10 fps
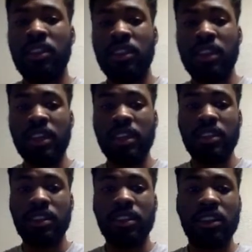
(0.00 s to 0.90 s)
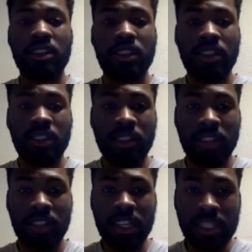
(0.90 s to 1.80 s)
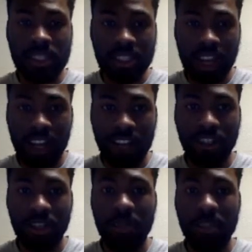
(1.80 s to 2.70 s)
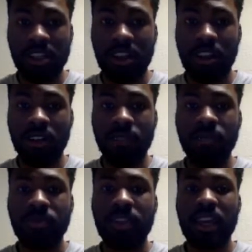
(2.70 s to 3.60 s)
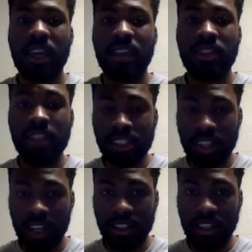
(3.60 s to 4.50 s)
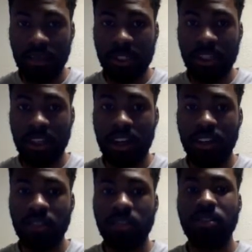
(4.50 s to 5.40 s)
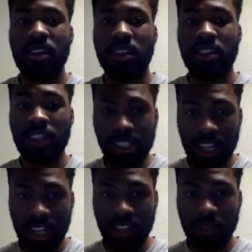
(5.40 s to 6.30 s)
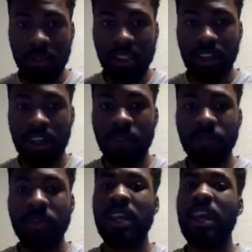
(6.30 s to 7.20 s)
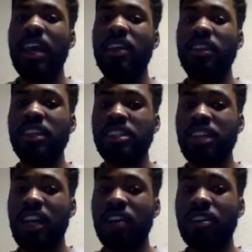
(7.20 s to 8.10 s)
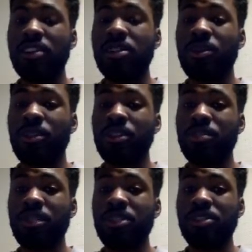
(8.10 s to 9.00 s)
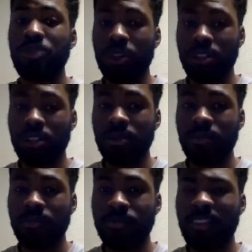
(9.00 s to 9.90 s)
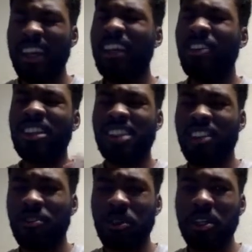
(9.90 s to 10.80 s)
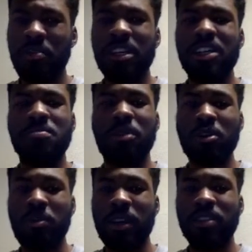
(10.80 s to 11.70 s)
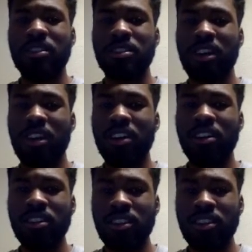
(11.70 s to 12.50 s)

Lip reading: This child's going to be tall, and this child's going to be tall, this child's going to be tall, and this child is going to be short. And I know that's kind of weird because both parents are tall,